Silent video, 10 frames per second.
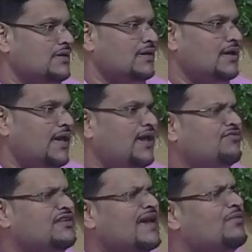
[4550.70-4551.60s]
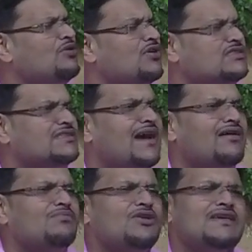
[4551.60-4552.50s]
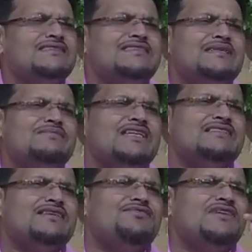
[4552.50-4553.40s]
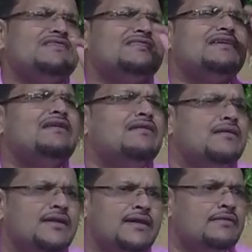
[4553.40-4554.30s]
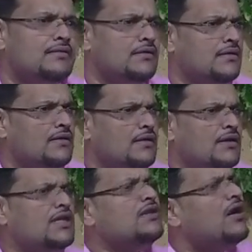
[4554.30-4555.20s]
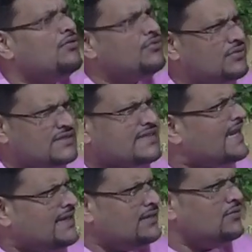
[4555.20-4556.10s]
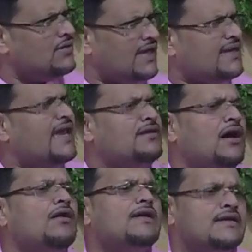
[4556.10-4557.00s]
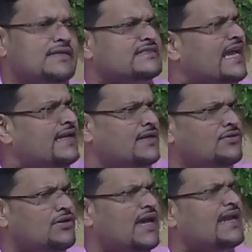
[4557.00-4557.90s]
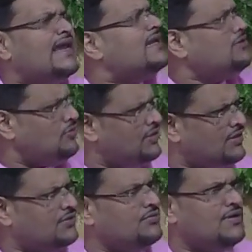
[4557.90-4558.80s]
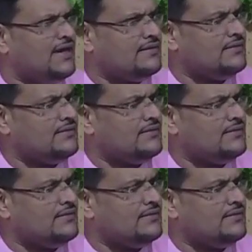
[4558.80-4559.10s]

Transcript: Every time you watch Narad Muni, it seems as if he's still learning. He now knows this. I didn't know that. I now learned this. I didn't know that. I didn't know you could do that.